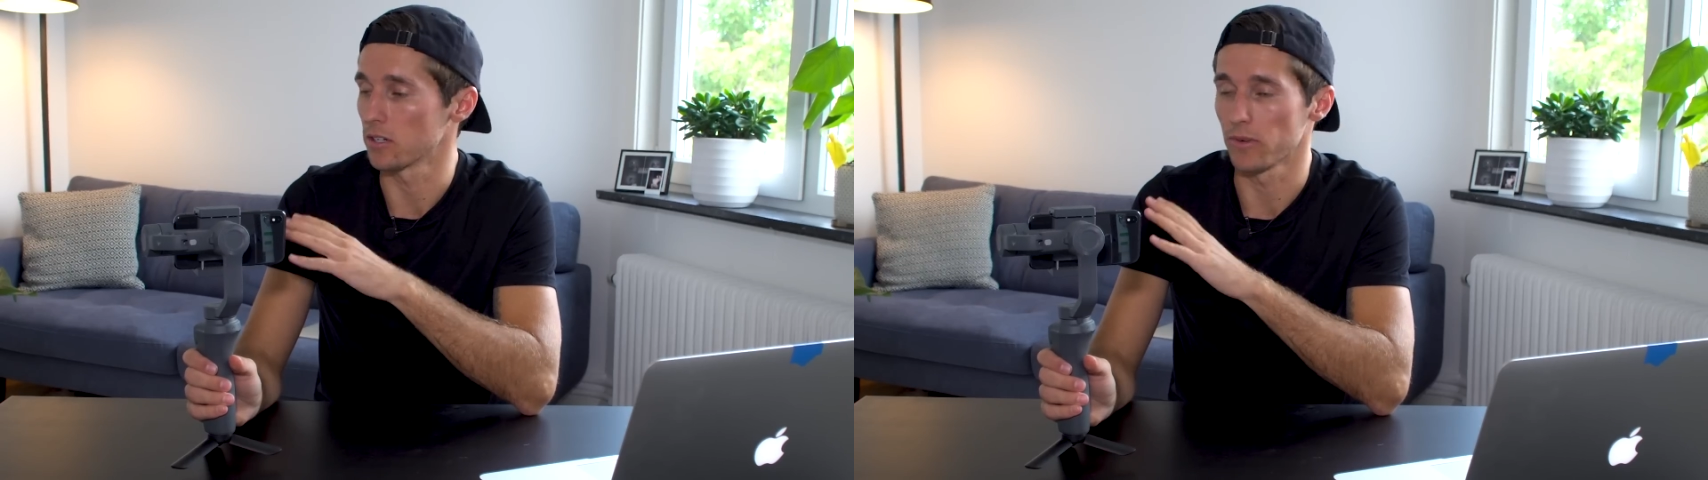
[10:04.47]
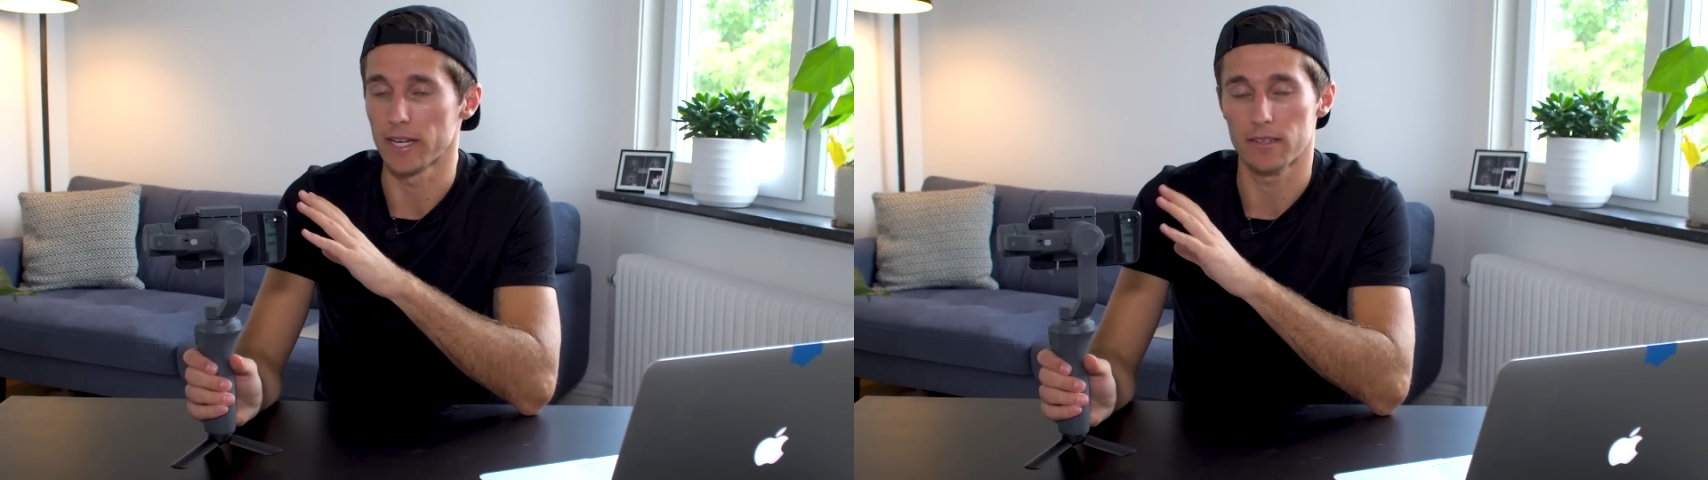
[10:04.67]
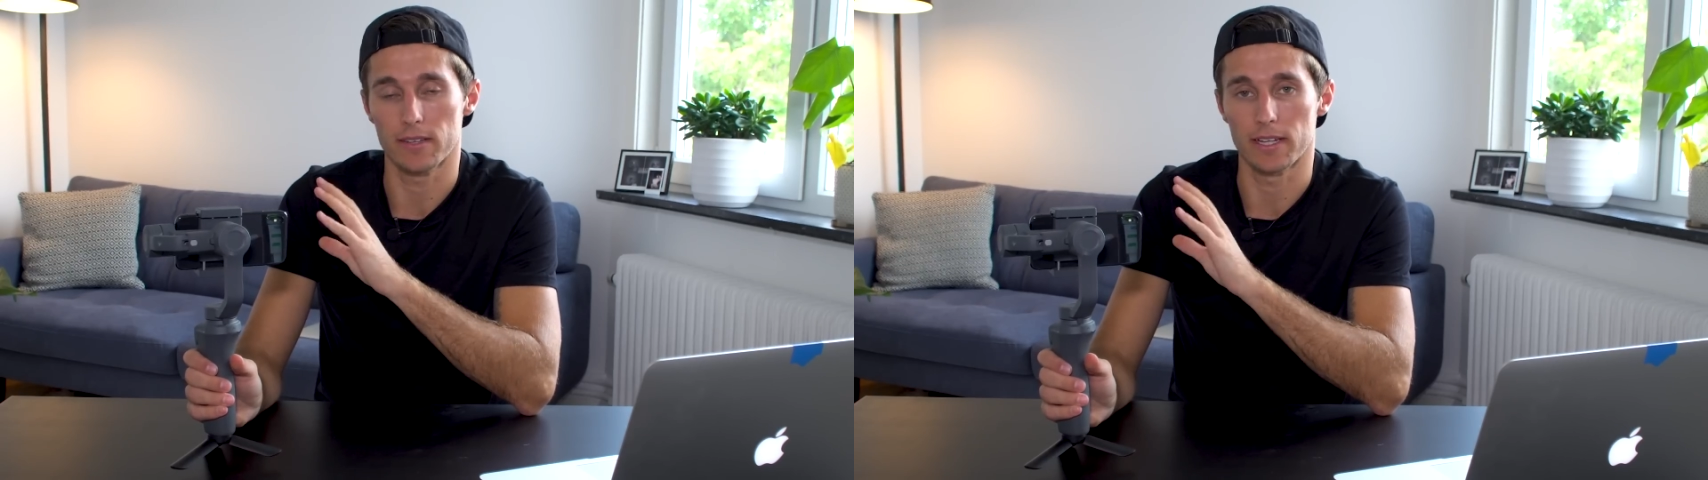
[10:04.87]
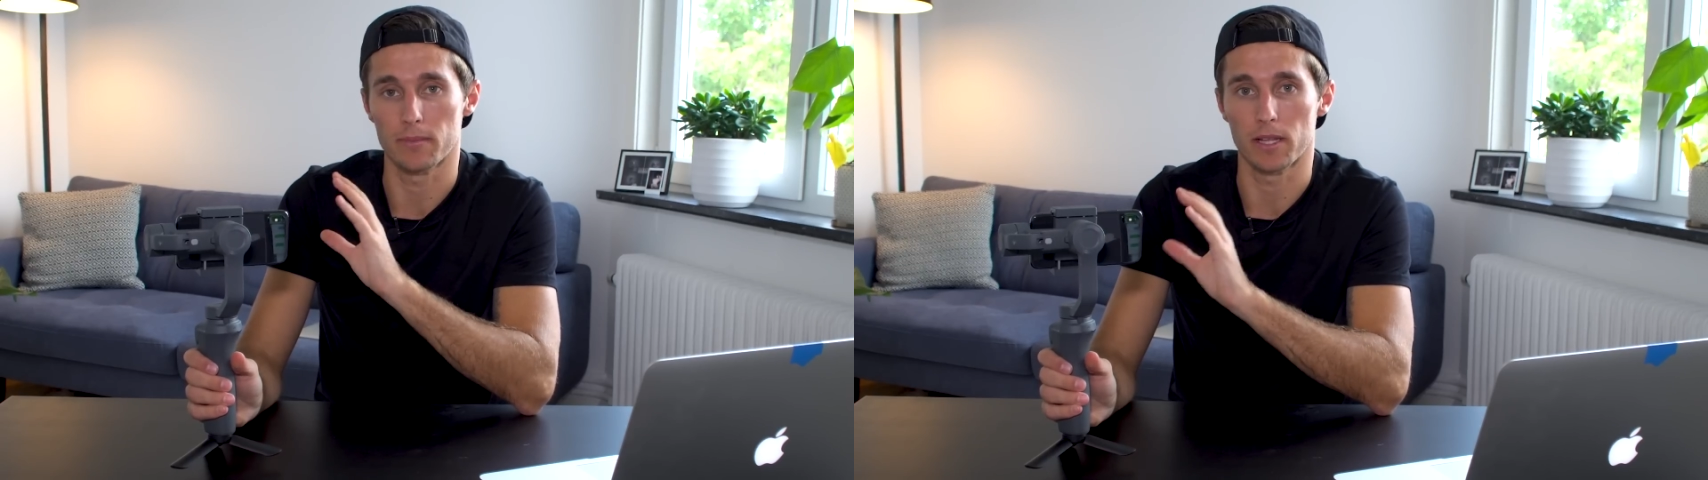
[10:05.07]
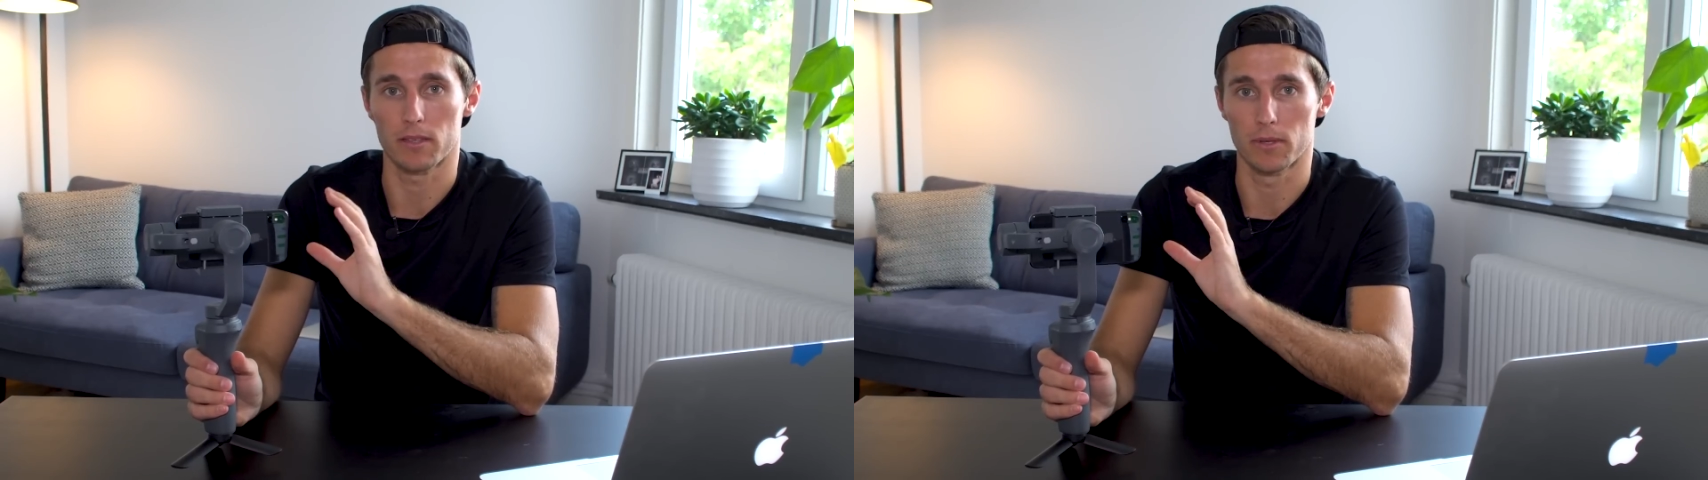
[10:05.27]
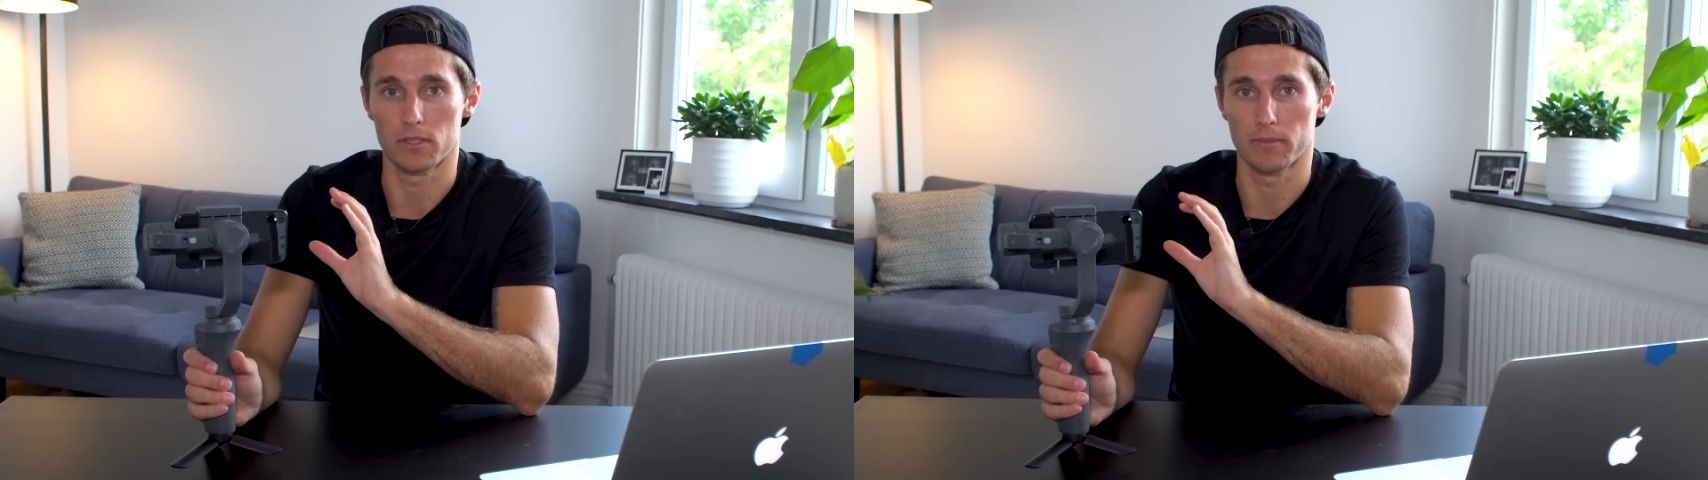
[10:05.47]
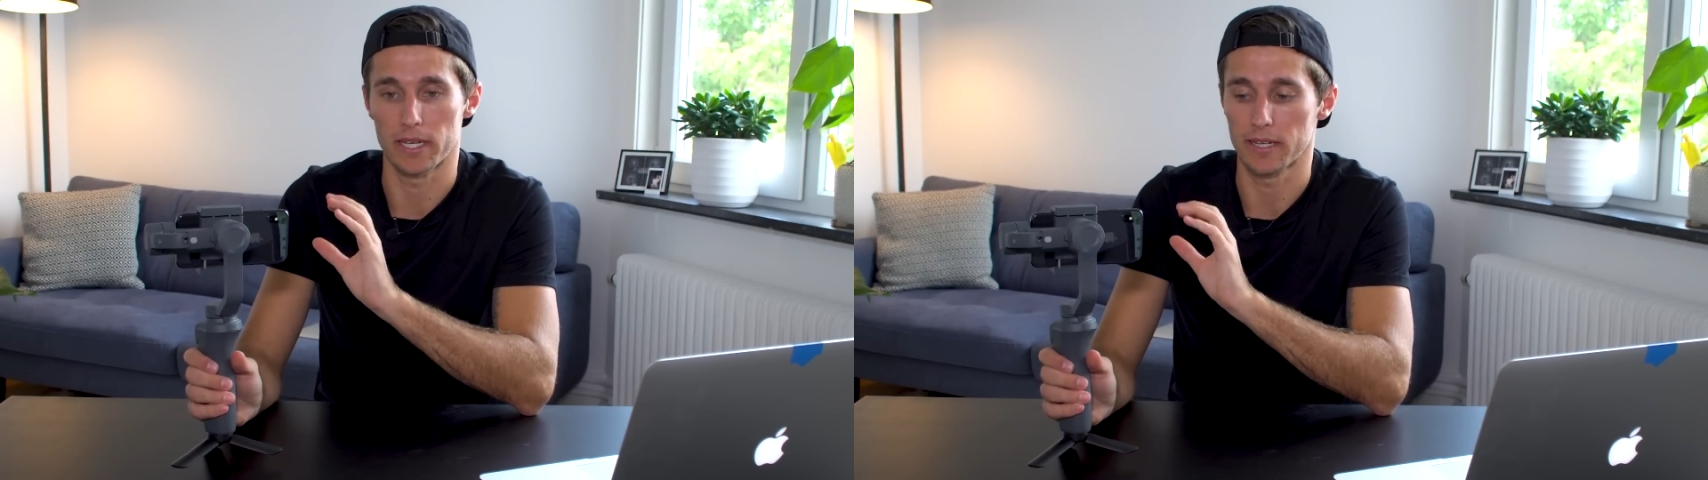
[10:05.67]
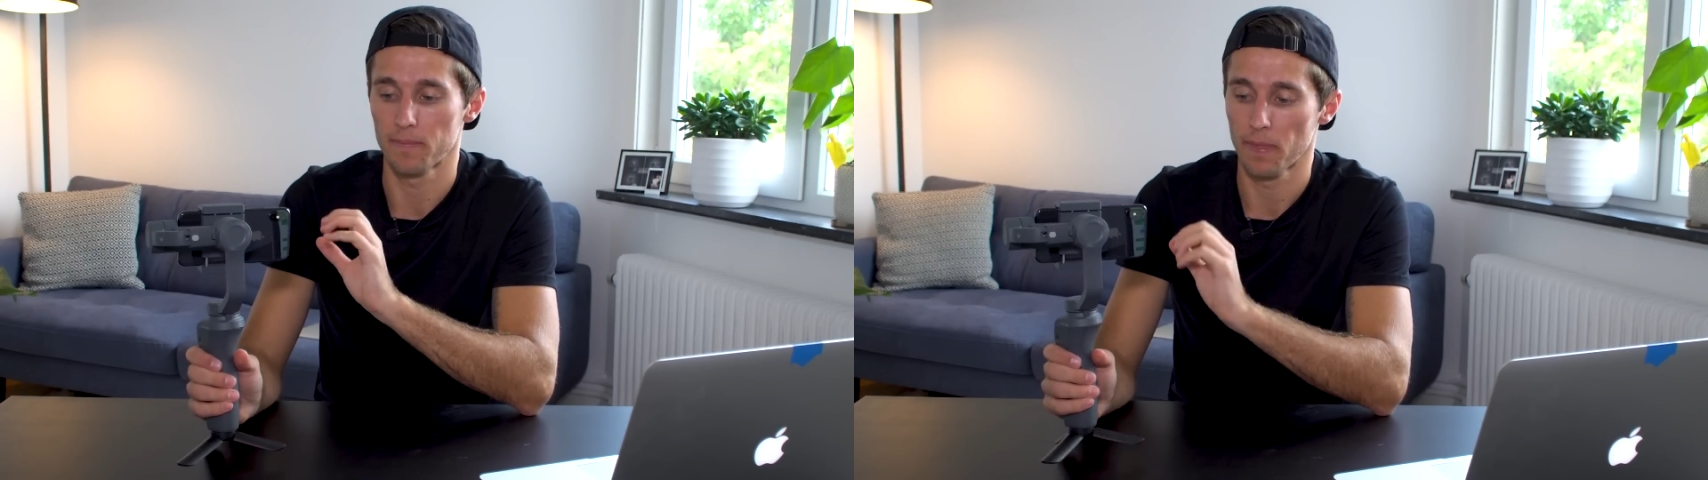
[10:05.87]
great thing about the Moza
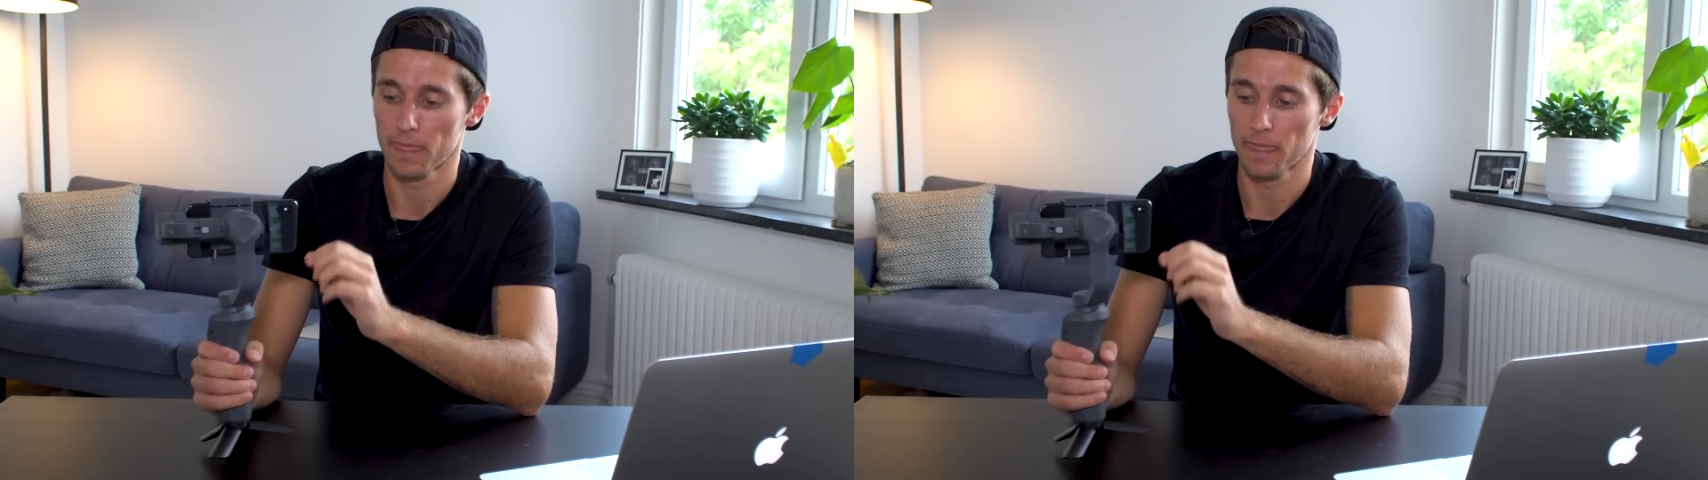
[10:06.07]
Mini.